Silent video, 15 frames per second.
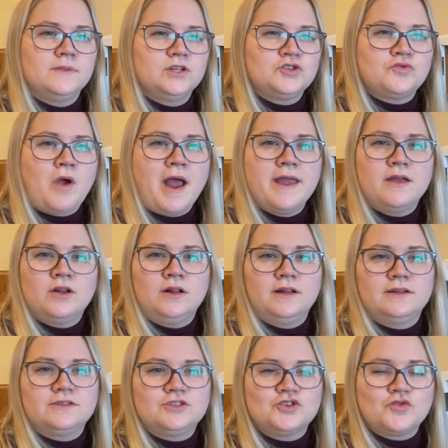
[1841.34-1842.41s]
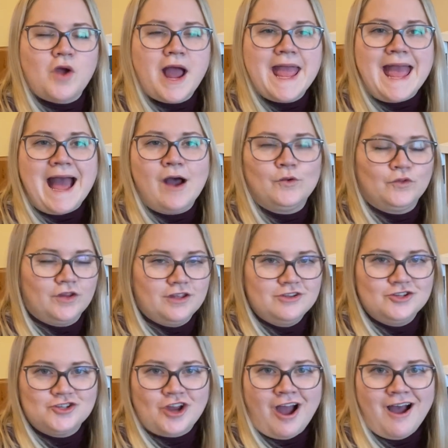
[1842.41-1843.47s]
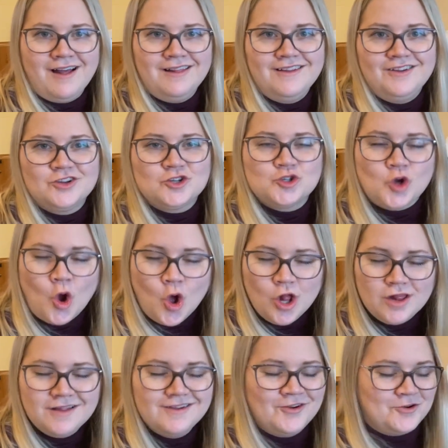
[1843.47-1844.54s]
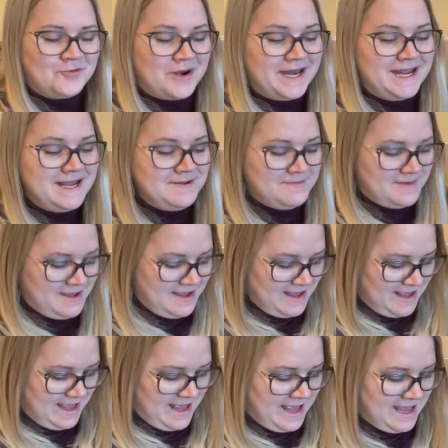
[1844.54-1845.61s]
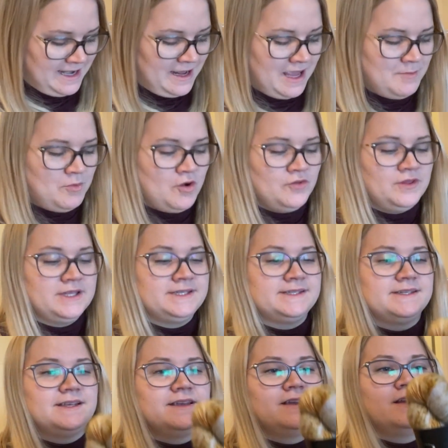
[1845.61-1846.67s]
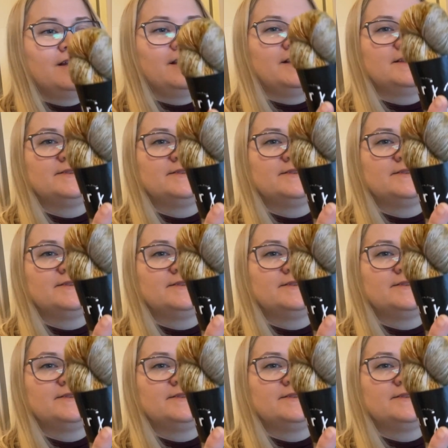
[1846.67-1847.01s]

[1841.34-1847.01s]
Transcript: tryout shawl already, and I bought this in the